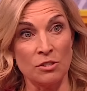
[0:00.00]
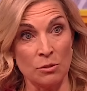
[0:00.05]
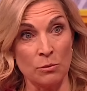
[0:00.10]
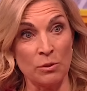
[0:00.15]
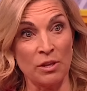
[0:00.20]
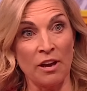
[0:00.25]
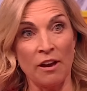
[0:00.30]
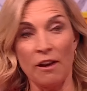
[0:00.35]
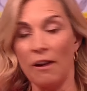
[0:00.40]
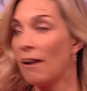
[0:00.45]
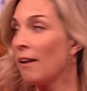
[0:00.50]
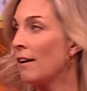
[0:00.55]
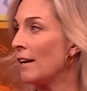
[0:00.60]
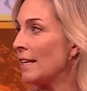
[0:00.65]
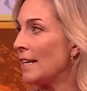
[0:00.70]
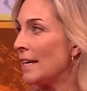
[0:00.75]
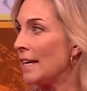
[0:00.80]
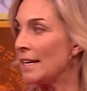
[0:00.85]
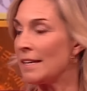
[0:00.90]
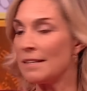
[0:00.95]
with her early
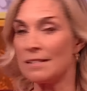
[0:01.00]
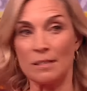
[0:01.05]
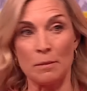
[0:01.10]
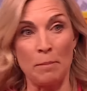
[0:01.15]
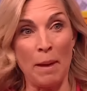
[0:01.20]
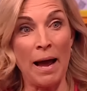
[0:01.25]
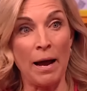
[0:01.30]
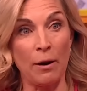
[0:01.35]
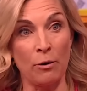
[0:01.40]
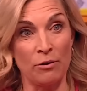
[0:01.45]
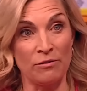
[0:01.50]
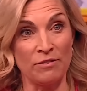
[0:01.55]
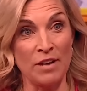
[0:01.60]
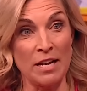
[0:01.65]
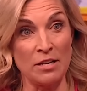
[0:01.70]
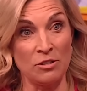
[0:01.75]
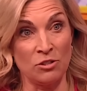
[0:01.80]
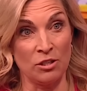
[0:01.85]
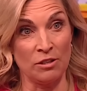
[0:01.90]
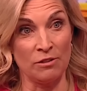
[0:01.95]
years, the power of
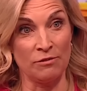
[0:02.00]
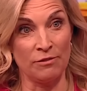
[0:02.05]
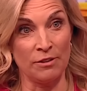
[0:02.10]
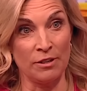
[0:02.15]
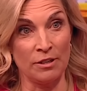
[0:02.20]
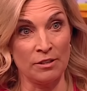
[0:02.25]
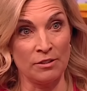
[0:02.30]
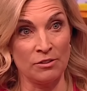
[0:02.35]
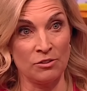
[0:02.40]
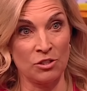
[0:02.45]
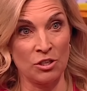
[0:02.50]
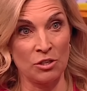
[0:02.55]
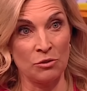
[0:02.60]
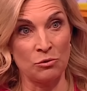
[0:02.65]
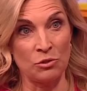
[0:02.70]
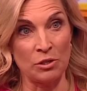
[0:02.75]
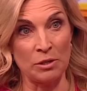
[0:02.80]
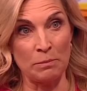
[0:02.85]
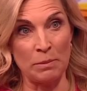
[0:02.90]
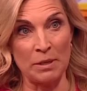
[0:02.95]
nature for
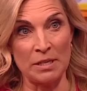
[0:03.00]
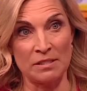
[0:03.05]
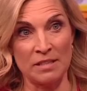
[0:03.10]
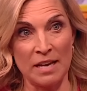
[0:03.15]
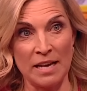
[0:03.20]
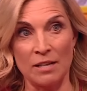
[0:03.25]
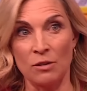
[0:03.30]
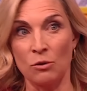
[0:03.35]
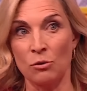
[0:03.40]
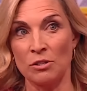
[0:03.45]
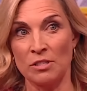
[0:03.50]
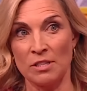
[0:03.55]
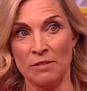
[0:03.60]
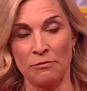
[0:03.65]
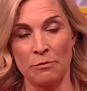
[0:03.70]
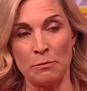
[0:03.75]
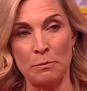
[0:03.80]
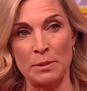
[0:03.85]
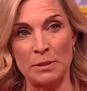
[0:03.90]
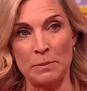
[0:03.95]
children, but it's taken on a
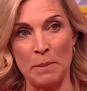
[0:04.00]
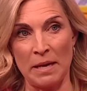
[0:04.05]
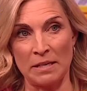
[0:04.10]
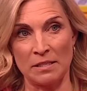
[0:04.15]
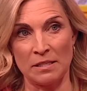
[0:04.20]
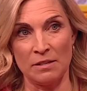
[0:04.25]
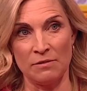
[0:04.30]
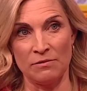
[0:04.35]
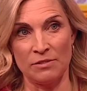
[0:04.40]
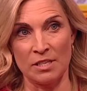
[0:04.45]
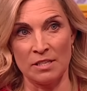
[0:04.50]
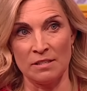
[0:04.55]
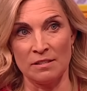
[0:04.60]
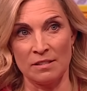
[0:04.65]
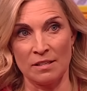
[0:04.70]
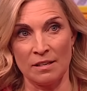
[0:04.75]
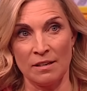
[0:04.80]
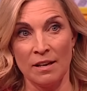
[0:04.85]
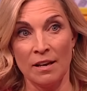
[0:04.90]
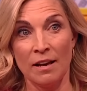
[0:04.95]
different perspective since